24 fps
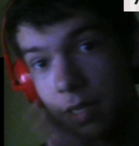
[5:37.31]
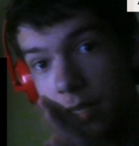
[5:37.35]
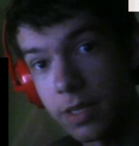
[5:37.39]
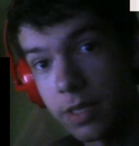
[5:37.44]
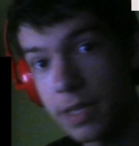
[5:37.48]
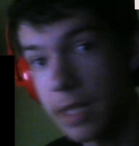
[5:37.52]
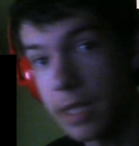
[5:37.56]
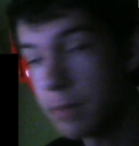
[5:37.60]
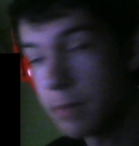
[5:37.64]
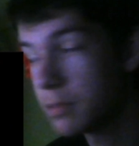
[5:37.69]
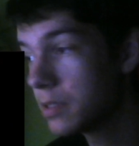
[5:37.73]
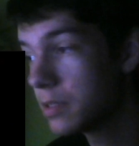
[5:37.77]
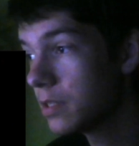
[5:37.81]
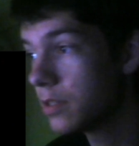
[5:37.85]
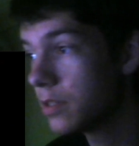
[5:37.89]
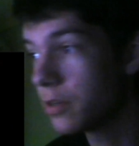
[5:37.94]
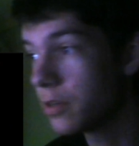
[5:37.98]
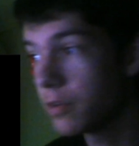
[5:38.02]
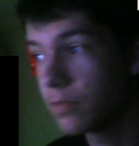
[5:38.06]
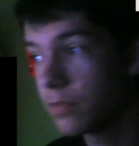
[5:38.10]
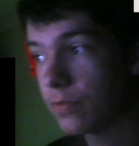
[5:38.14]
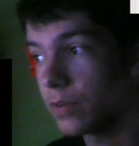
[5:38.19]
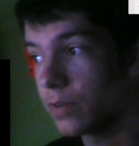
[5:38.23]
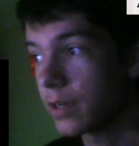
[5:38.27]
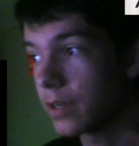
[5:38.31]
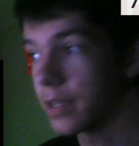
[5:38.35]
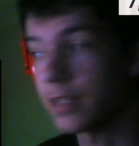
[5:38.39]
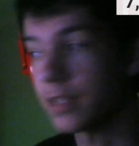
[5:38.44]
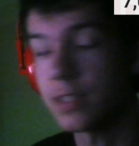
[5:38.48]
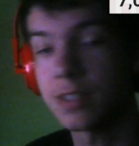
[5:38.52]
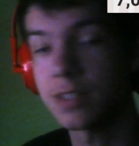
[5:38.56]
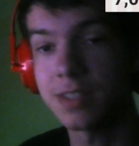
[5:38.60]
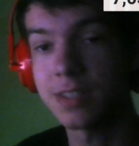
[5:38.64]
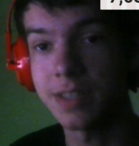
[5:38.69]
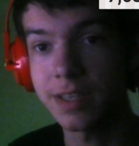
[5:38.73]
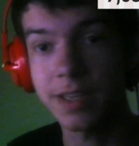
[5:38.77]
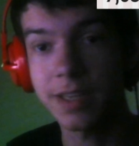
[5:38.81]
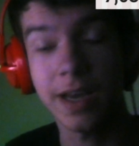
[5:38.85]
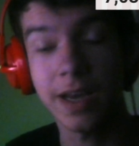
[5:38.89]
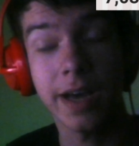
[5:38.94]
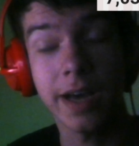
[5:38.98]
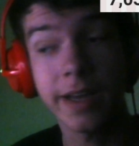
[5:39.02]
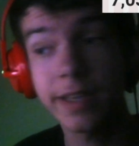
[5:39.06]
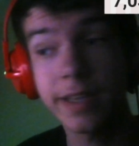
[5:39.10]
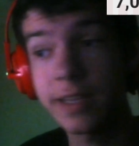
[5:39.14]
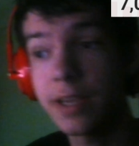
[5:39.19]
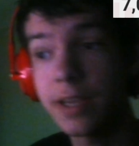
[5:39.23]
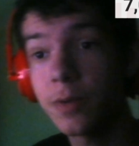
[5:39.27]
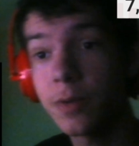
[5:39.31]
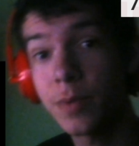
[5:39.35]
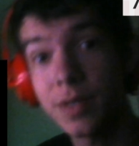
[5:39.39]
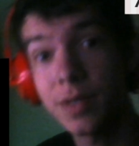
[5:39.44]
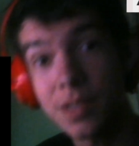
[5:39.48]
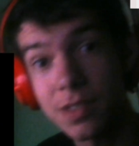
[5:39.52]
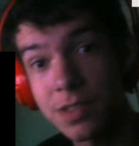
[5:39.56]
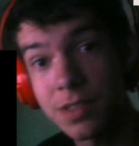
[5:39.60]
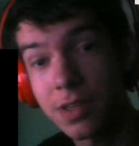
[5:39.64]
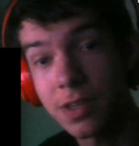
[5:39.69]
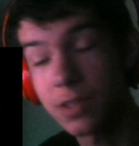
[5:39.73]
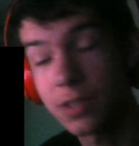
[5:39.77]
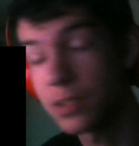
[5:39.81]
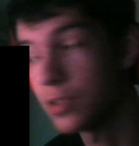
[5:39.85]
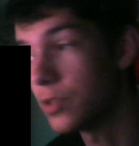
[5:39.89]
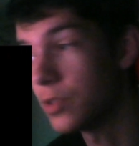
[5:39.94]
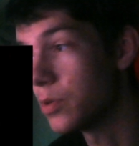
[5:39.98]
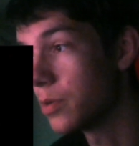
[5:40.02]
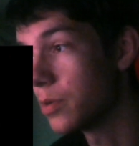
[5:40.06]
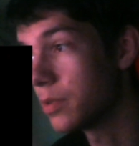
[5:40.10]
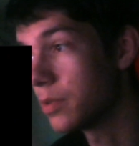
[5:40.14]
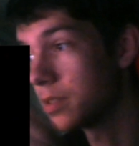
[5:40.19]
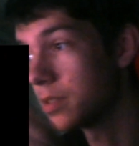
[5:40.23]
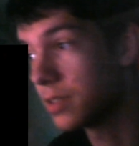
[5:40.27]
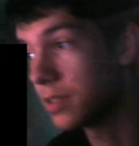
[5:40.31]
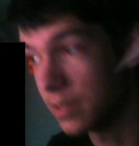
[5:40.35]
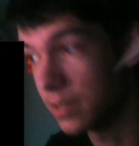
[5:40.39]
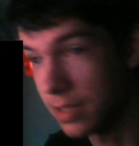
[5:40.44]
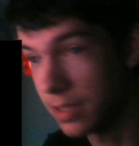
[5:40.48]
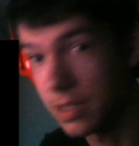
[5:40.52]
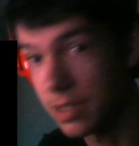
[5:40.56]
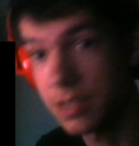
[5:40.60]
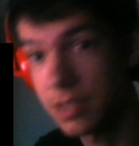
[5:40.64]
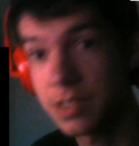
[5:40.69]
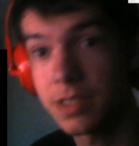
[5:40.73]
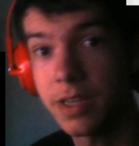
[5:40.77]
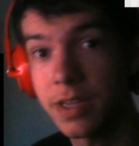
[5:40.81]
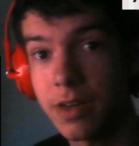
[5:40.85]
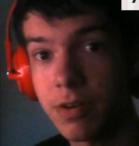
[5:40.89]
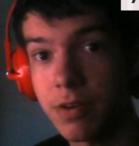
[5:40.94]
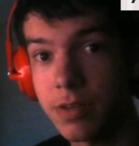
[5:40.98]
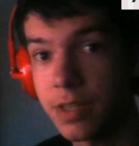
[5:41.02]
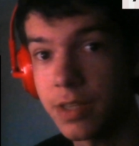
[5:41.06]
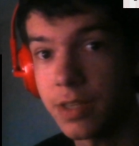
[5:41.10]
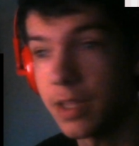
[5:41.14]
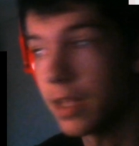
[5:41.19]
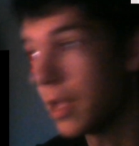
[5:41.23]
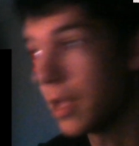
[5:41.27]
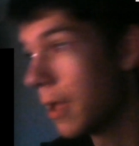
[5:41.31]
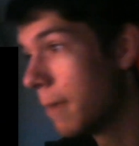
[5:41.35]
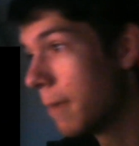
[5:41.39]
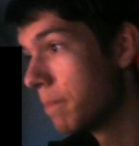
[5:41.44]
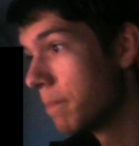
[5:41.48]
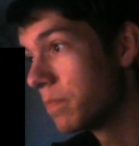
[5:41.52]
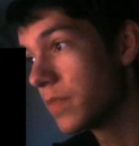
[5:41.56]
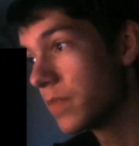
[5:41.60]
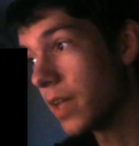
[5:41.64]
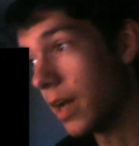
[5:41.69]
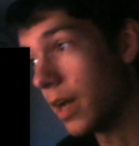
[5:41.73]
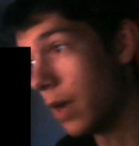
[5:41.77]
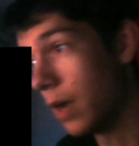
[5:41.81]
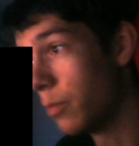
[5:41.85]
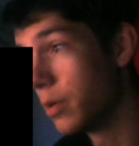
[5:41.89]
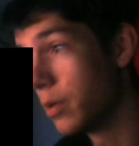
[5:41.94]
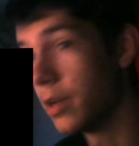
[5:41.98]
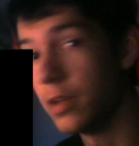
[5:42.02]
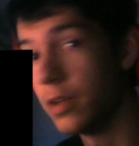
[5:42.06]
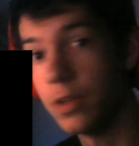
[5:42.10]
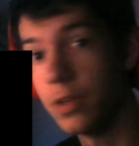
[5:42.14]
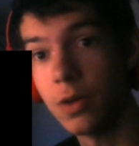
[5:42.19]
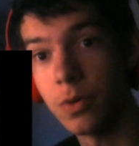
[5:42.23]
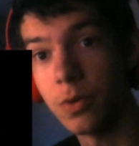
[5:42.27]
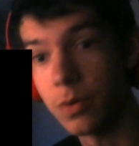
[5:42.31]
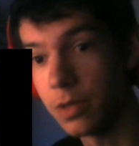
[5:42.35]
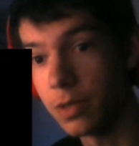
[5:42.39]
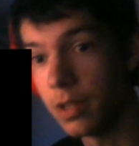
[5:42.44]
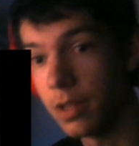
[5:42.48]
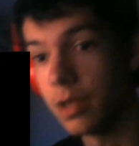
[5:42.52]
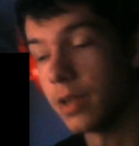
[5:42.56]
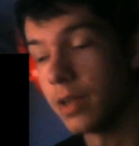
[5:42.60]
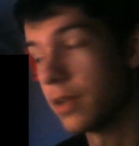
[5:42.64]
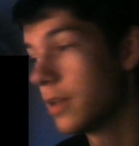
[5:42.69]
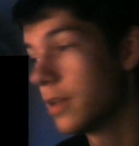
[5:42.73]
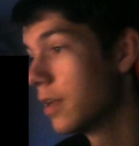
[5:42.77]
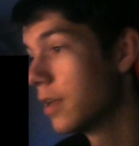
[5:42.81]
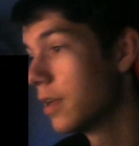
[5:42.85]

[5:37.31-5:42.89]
Nampson, you're fucking sick. I can't wait to talk to you this Saturday. I want to know a lot.